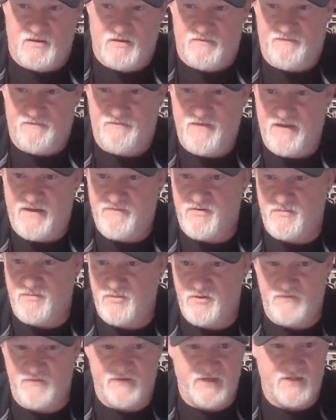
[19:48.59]
favorite
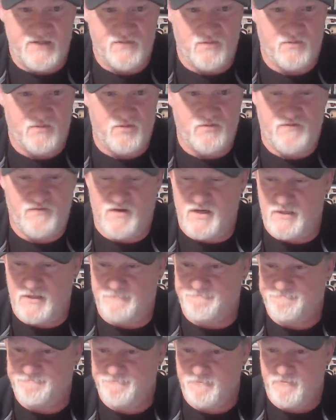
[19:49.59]
movies, we'll move
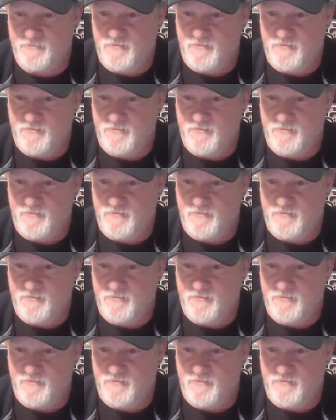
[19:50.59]
on.